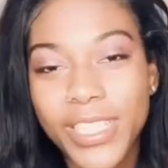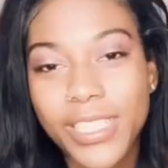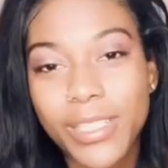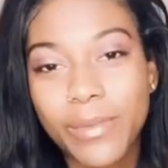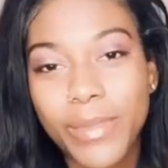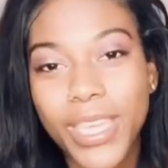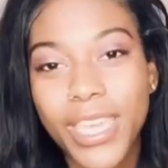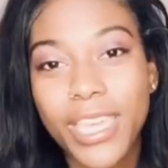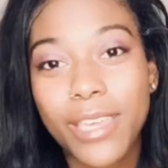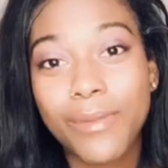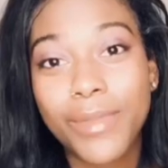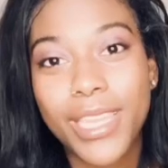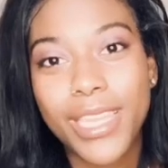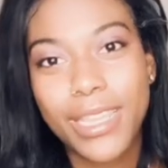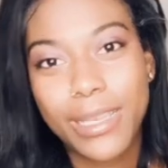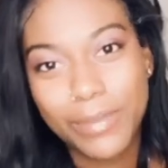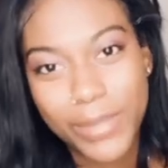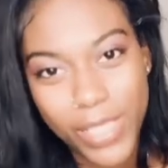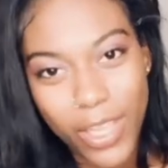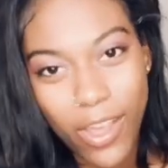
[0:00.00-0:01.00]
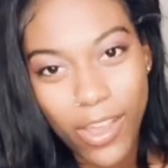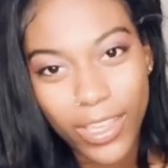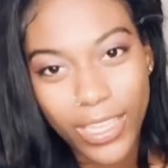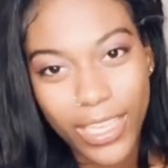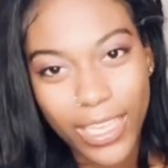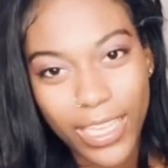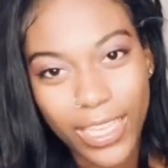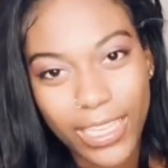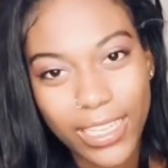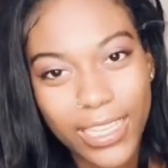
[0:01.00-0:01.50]
So me and him end up
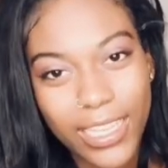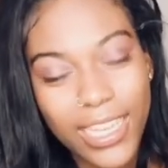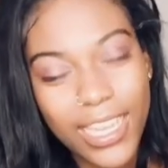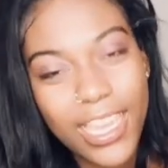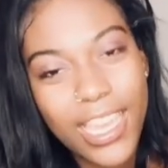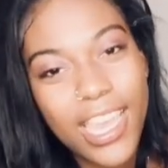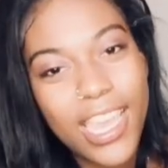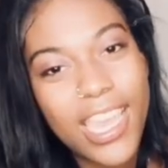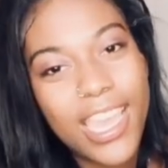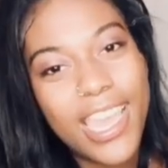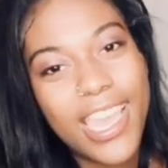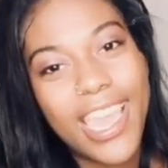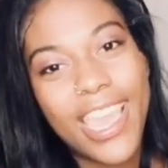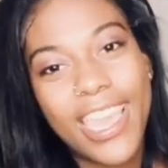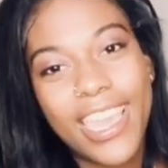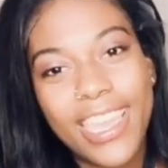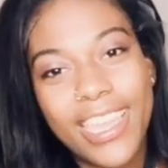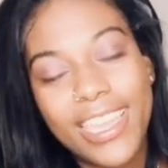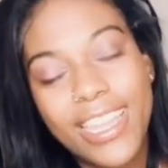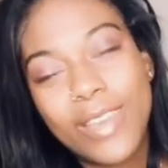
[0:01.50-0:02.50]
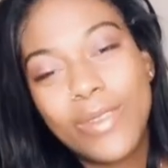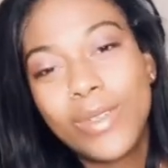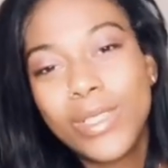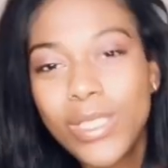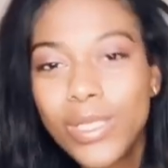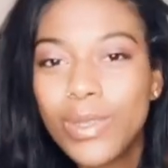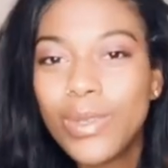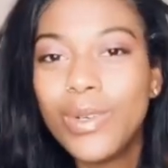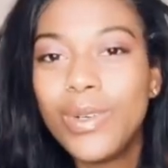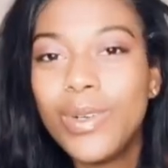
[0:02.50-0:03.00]
talking and it
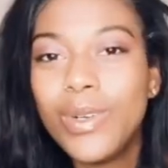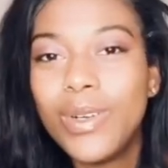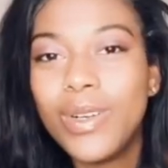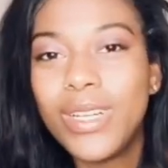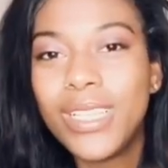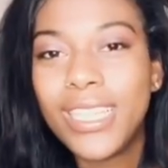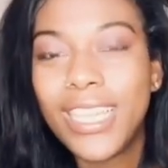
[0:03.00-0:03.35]
was cool.